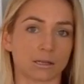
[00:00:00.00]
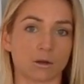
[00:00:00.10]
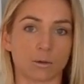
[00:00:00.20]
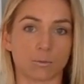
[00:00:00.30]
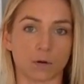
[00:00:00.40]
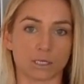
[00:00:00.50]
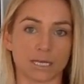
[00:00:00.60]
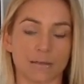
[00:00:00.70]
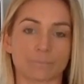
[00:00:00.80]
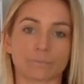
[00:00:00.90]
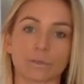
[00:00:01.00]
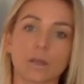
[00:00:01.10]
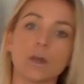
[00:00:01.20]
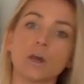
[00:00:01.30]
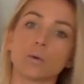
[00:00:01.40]
low in protein,
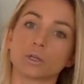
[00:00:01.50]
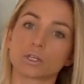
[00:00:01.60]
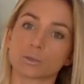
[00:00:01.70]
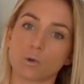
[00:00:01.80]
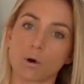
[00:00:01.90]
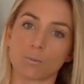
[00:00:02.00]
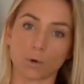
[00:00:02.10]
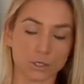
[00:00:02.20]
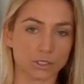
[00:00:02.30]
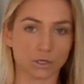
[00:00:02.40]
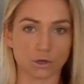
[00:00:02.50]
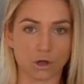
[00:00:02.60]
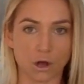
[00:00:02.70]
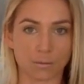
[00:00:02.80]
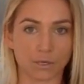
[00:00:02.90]
which is what most of your
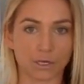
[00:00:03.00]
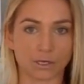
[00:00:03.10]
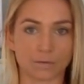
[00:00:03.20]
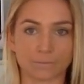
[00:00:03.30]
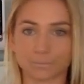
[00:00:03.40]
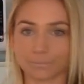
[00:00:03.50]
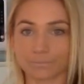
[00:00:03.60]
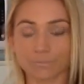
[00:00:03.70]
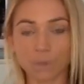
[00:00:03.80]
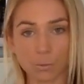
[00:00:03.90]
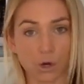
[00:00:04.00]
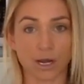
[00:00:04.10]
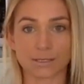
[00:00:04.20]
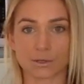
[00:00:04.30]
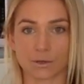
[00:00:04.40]
common
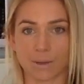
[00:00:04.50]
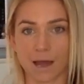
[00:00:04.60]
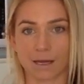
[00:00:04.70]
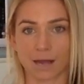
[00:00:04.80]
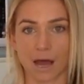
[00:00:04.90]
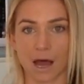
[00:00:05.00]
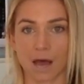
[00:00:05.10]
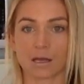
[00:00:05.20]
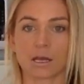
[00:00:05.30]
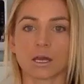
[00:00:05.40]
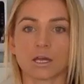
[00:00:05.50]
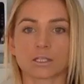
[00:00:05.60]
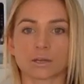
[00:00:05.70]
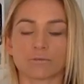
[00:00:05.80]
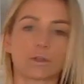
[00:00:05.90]
products on the market are.
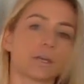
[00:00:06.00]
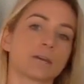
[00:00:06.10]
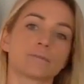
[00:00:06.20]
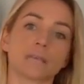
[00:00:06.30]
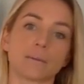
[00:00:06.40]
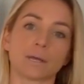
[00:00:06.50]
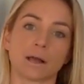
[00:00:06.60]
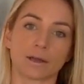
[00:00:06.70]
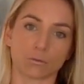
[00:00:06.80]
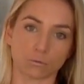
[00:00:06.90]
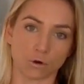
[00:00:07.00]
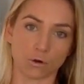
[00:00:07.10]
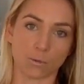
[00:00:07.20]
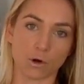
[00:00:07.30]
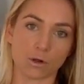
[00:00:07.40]
So if you think of something like a raw
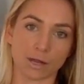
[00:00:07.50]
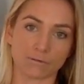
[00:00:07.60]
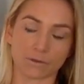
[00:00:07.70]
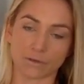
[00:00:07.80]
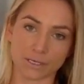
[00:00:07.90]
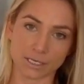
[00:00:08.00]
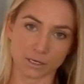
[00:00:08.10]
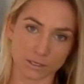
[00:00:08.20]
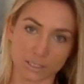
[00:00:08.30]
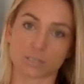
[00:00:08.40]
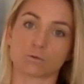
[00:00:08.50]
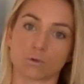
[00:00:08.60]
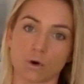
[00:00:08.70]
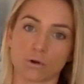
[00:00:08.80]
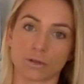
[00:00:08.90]
ball, everyone thinks that because it's
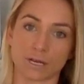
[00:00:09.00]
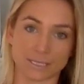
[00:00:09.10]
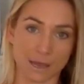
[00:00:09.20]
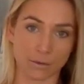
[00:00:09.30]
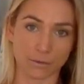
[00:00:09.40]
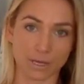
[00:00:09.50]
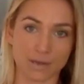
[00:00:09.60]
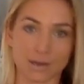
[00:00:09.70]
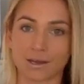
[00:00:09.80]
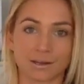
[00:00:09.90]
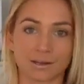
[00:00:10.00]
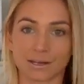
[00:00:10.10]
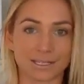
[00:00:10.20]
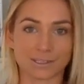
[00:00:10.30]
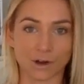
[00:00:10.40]
raw that it's healthy.
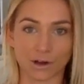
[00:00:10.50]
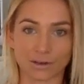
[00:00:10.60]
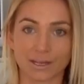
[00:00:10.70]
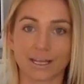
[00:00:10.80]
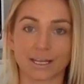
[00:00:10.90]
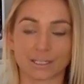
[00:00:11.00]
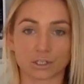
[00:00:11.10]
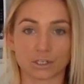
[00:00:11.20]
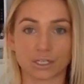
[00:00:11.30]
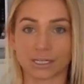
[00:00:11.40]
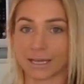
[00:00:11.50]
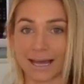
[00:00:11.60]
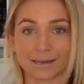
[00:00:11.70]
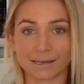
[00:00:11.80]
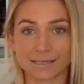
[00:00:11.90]
It's not. It's usually
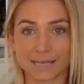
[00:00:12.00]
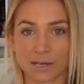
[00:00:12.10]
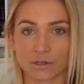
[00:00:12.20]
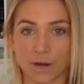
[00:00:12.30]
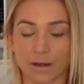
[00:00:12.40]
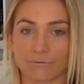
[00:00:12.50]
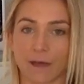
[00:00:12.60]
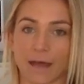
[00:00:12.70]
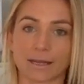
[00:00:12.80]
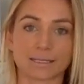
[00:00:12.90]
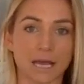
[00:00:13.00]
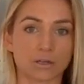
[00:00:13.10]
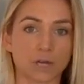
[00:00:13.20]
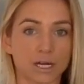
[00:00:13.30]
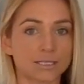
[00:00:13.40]
laden in saturated fat. Now,
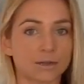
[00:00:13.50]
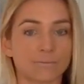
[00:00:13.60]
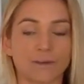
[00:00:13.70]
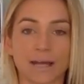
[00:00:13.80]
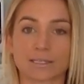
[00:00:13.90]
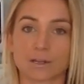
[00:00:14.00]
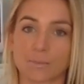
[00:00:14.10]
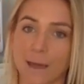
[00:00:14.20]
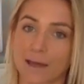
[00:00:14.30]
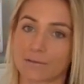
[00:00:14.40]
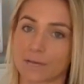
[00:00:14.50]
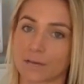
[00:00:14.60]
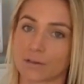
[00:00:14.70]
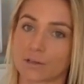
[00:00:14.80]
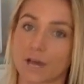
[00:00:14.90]
saturated fat's not a bad thing in
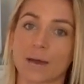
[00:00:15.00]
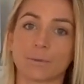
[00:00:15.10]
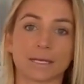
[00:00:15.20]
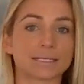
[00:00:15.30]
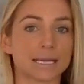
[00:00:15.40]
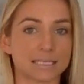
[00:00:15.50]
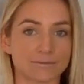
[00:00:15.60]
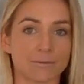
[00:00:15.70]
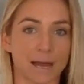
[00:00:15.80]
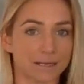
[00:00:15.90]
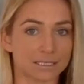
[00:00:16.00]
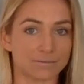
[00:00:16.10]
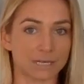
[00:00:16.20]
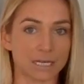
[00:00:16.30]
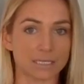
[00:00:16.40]
your diet, but excessive amounts of
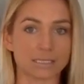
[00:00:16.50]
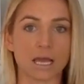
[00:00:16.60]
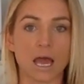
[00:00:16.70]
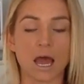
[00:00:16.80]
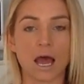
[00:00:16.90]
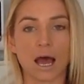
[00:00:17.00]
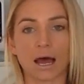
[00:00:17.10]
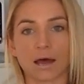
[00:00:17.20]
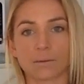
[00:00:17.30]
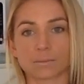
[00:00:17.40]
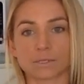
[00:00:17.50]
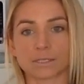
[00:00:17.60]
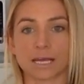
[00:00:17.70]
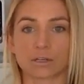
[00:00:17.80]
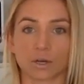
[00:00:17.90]
it is. So
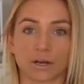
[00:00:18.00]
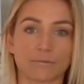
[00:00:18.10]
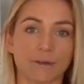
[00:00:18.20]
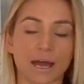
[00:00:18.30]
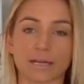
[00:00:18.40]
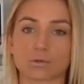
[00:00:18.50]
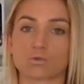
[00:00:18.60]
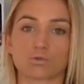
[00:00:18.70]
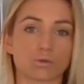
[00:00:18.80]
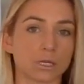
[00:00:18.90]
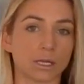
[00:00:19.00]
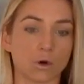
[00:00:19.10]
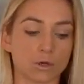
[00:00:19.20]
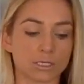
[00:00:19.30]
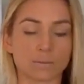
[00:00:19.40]
saturated fat is really
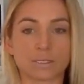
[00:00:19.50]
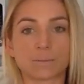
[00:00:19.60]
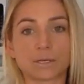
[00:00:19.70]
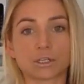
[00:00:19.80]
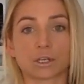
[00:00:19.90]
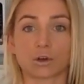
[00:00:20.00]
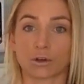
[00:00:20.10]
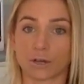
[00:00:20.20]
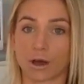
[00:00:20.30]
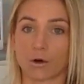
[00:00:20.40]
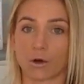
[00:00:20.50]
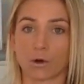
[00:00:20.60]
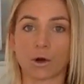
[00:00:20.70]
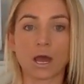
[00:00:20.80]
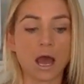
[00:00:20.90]
awesome, especially coconut
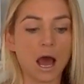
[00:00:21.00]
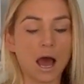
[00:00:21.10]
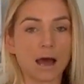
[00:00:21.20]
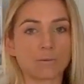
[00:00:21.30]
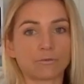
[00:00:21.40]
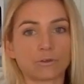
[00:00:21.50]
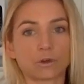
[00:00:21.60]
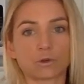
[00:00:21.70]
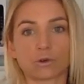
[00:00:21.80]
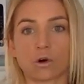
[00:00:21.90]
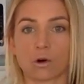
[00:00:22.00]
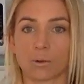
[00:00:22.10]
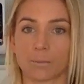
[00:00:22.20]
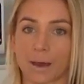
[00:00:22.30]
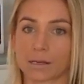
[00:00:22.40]
oil, for good
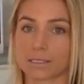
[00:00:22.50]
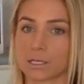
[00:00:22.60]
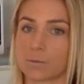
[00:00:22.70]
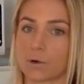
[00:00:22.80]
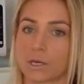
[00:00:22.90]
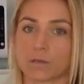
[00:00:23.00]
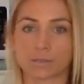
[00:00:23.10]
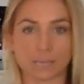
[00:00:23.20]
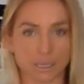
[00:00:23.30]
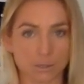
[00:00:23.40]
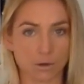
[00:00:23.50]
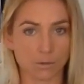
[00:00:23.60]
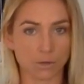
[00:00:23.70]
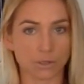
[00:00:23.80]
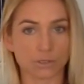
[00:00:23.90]
hormone balance in your body, your sex
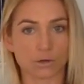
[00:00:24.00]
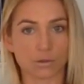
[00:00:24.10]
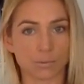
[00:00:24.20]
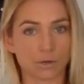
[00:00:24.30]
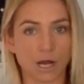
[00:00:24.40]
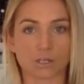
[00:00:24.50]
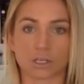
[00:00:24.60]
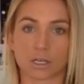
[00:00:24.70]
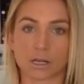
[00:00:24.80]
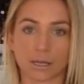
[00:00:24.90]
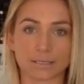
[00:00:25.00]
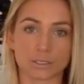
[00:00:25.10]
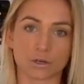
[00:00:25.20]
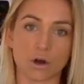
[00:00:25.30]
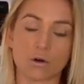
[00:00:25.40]
hormones, hormone production,
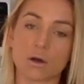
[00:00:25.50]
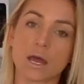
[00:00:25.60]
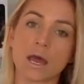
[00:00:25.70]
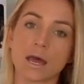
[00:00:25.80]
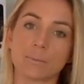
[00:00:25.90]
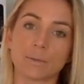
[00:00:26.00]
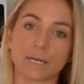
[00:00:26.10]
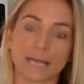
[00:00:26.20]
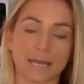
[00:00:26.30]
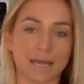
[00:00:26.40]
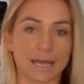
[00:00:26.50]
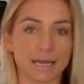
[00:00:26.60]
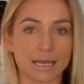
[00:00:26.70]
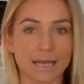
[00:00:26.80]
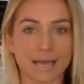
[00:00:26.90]
cholesterol. But again,
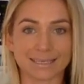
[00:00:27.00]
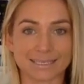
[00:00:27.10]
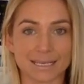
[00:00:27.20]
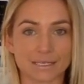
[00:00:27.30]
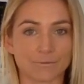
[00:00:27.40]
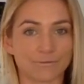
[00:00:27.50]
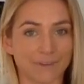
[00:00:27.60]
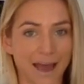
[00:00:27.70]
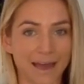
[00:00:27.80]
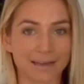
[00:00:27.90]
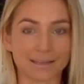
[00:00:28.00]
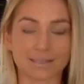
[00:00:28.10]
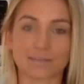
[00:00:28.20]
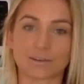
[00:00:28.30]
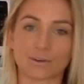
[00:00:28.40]
any excess of fat
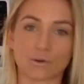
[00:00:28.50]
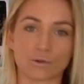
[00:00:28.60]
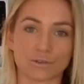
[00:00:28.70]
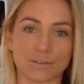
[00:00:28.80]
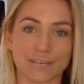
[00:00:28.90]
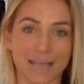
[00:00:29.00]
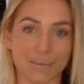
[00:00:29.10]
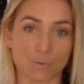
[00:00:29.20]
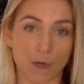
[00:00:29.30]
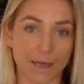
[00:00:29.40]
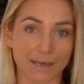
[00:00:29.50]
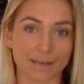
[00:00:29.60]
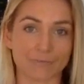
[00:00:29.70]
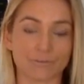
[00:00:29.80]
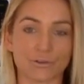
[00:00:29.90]
is going to cause you to gain weight
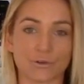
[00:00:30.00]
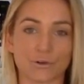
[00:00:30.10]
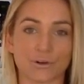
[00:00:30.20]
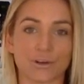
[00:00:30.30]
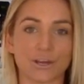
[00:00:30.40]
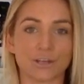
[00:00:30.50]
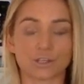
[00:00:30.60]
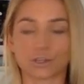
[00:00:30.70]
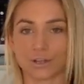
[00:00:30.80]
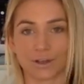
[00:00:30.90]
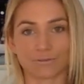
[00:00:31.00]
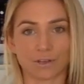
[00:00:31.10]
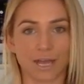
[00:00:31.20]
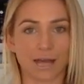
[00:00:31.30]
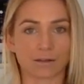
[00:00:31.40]
if you're shooting over your
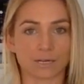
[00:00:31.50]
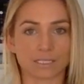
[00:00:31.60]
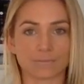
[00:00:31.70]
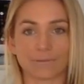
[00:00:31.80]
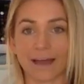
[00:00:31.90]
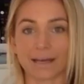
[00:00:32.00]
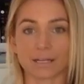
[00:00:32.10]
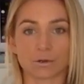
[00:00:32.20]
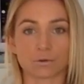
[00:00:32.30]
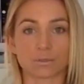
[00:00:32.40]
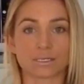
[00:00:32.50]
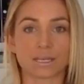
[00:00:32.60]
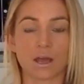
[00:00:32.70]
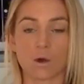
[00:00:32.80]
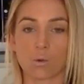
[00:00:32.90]
calories. Fat yields
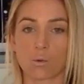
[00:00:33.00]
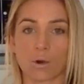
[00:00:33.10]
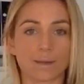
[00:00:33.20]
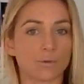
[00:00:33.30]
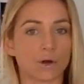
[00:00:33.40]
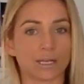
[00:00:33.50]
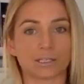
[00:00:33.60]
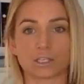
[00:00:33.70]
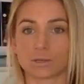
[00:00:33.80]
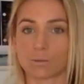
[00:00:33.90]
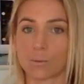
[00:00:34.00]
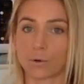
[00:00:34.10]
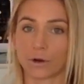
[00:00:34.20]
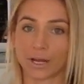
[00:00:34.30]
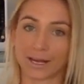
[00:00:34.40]
way more energy than what
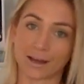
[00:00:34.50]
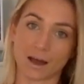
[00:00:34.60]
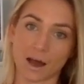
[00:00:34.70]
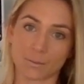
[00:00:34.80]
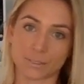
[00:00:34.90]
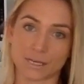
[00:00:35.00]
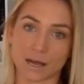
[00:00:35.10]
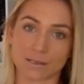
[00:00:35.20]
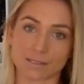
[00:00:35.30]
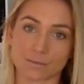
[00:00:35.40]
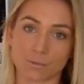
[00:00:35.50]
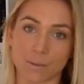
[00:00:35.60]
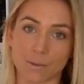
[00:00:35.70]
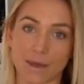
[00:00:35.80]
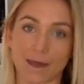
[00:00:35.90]
protein and carbs does.
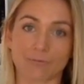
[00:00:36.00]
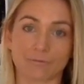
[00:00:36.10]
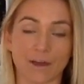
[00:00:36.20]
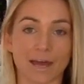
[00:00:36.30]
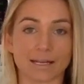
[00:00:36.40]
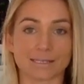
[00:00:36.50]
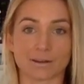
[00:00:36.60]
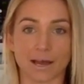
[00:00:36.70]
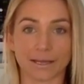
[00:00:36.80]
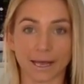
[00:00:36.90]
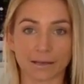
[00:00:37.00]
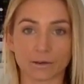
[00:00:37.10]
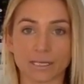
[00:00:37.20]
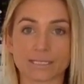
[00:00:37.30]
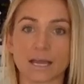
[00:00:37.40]
Remember that fat is 9
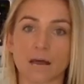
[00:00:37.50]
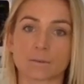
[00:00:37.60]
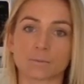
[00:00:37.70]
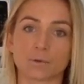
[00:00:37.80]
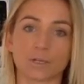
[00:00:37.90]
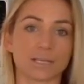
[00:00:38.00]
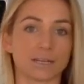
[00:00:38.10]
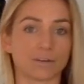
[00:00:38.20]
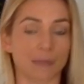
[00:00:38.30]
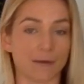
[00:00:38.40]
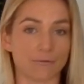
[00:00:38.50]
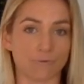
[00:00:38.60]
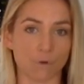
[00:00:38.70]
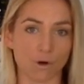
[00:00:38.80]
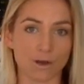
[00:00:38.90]
calories, carbs and protein are about
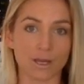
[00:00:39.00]
4.